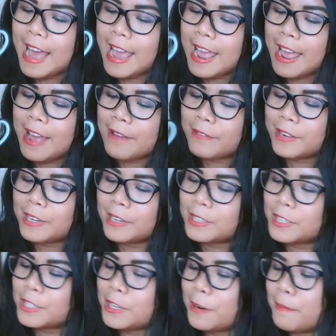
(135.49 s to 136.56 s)
have a
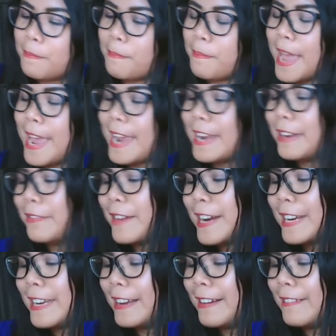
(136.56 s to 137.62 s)
champagne
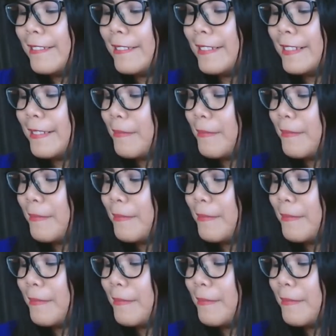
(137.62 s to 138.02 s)
right now